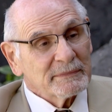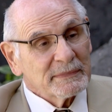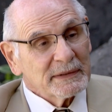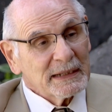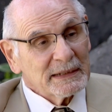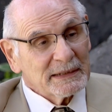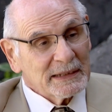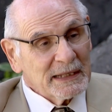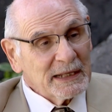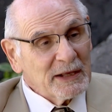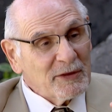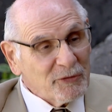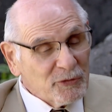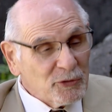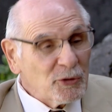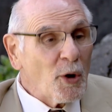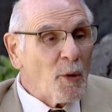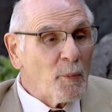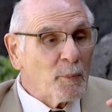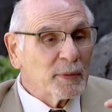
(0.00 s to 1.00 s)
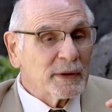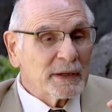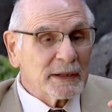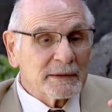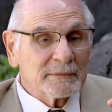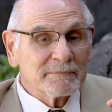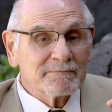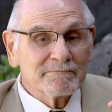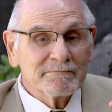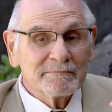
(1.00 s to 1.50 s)
in the
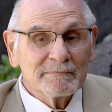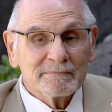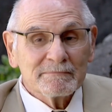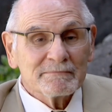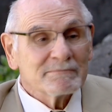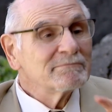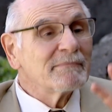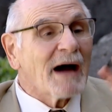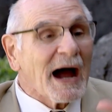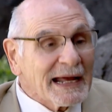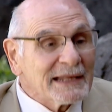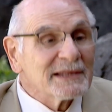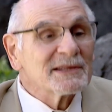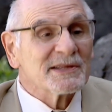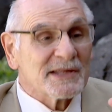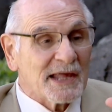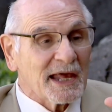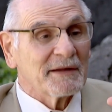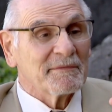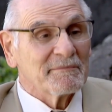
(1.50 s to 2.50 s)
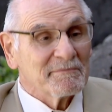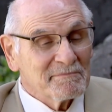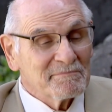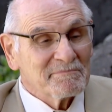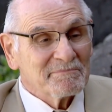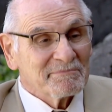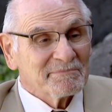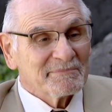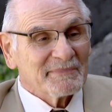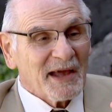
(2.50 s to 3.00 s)
Ethiopian mindset
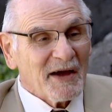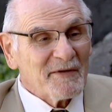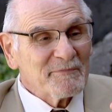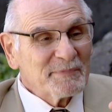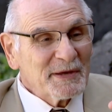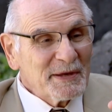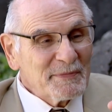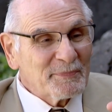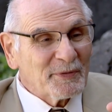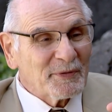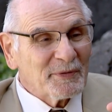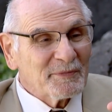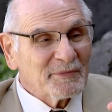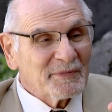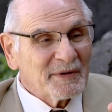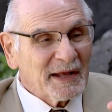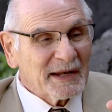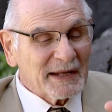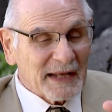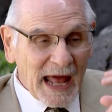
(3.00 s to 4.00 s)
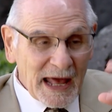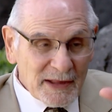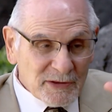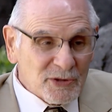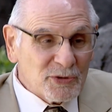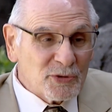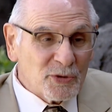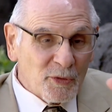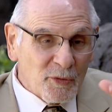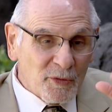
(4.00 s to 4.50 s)
of people, and it has
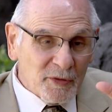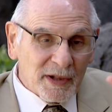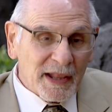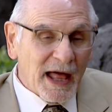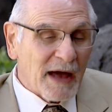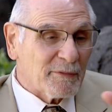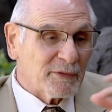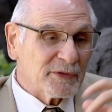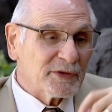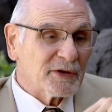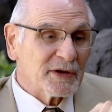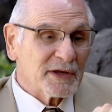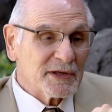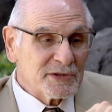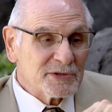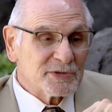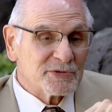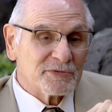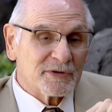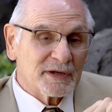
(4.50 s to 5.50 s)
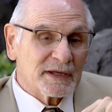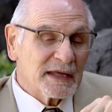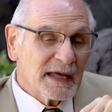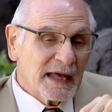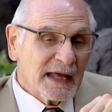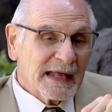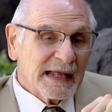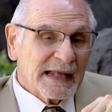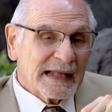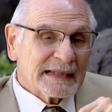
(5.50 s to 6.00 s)
to do a lot with your history,
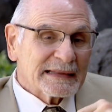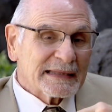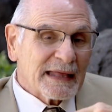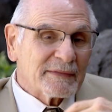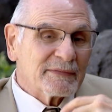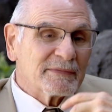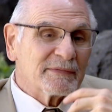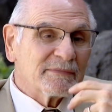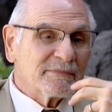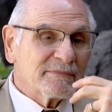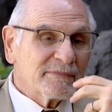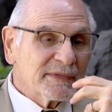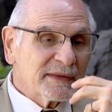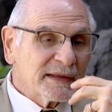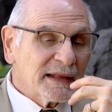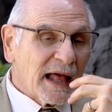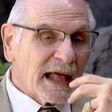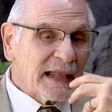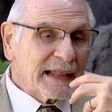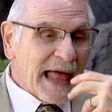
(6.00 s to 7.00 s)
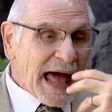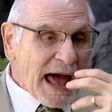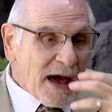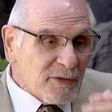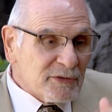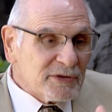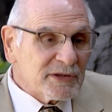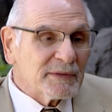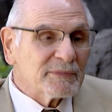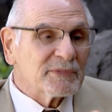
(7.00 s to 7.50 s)
that
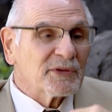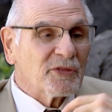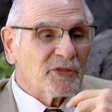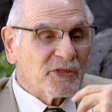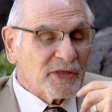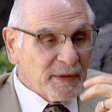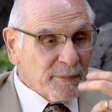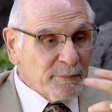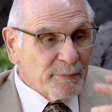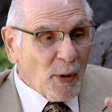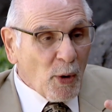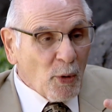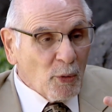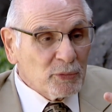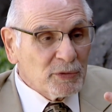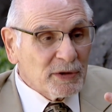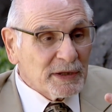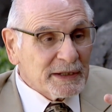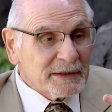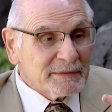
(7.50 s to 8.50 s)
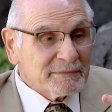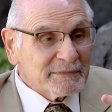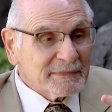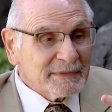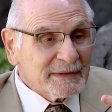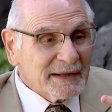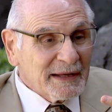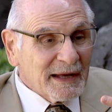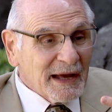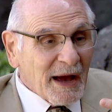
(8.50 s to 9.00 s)
allows them to think boldly
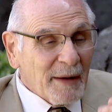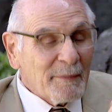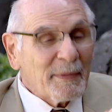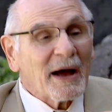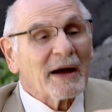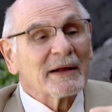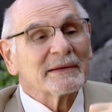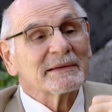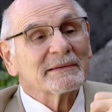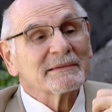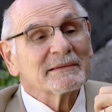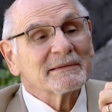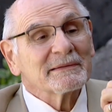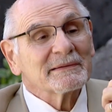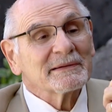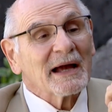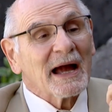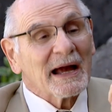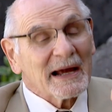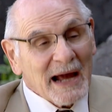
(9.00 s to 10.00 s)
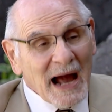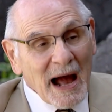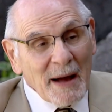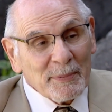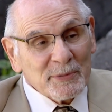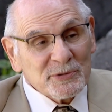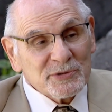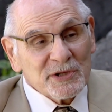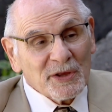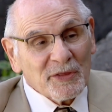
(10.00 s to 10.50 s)
about
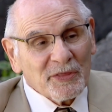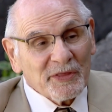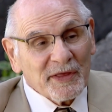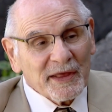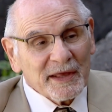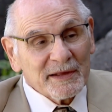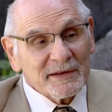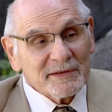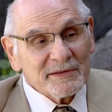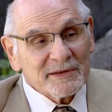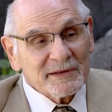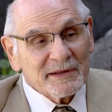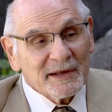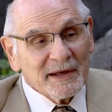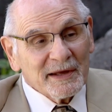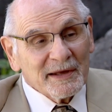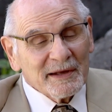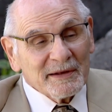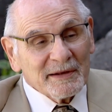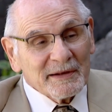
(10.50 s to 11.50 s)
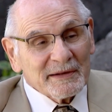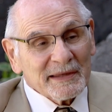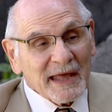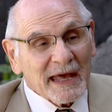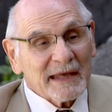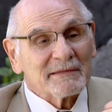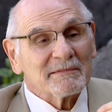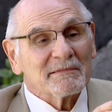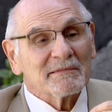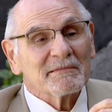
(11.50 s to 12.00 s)
accomplishing things
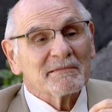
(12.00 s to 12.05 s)
that